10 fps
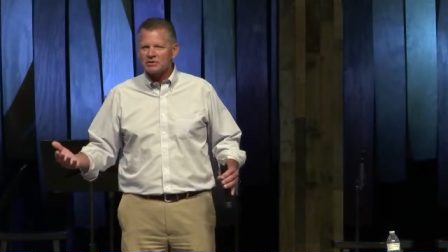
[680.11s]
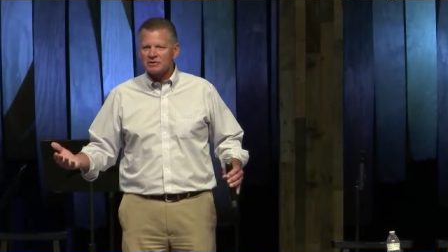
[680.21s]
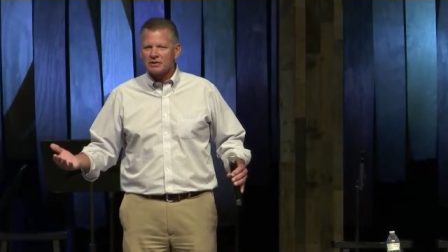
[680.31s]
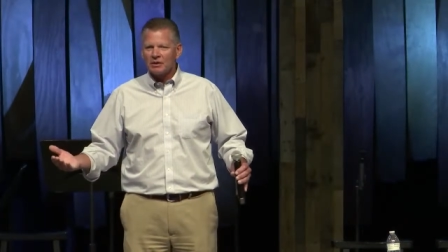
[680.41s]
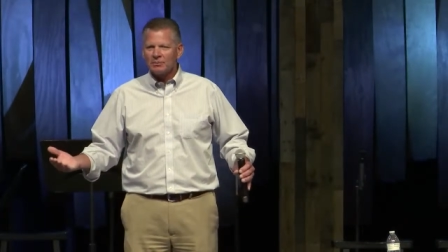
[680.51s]

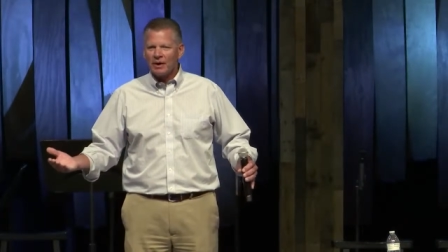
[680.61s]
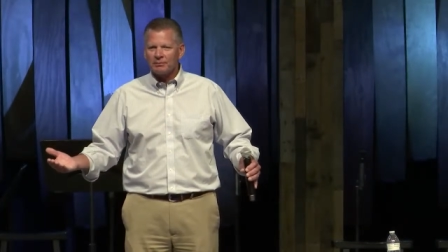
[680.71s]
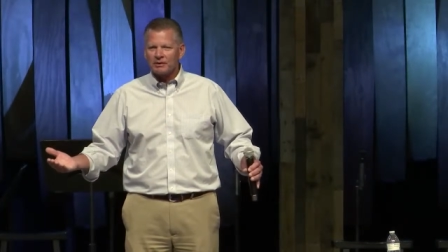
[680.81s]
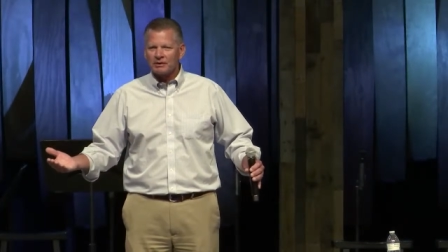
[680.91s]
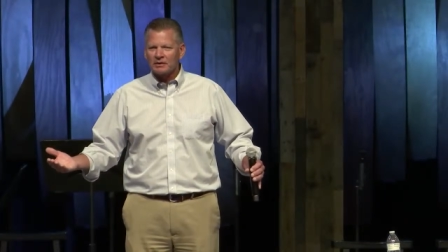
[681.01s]
public.
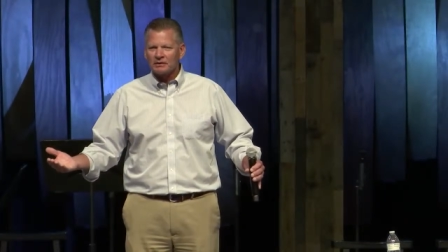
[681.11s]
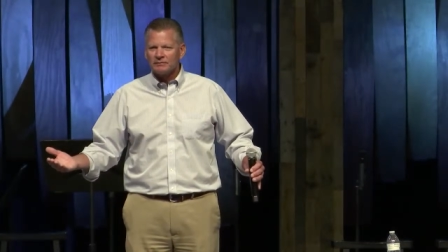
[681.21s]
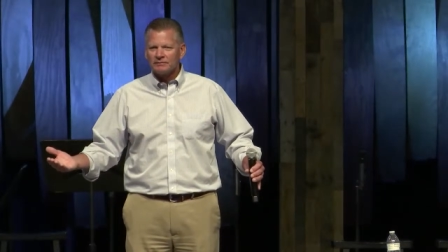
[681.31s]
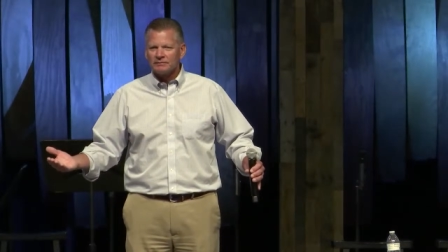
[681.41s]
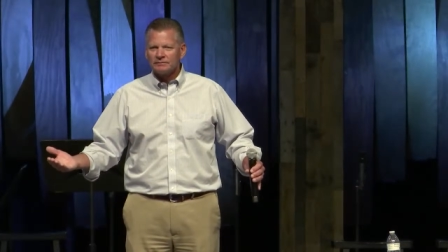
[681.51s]

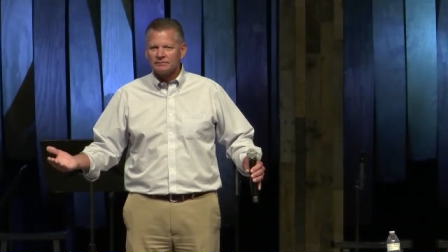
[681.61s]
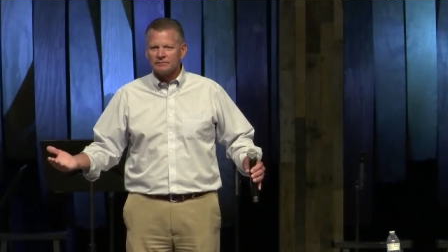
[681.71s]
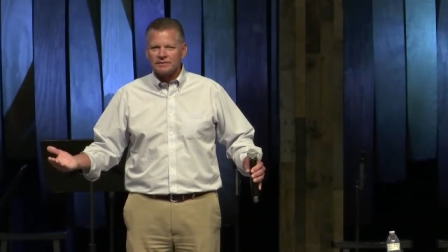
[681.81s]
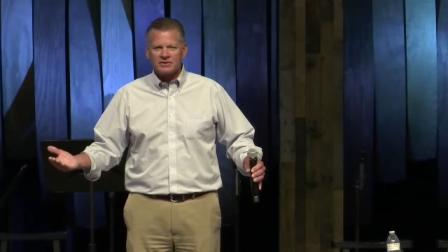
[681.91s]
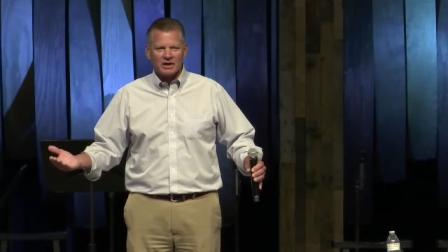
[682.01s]
To say
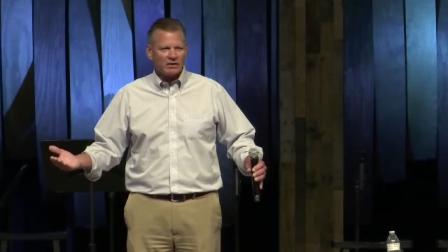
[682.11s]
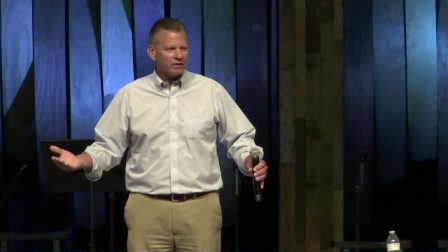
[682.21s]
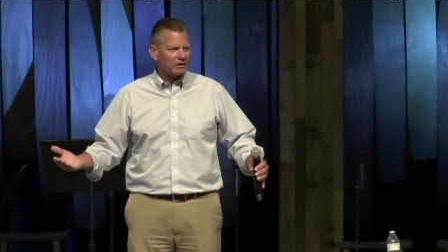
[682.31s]
grace.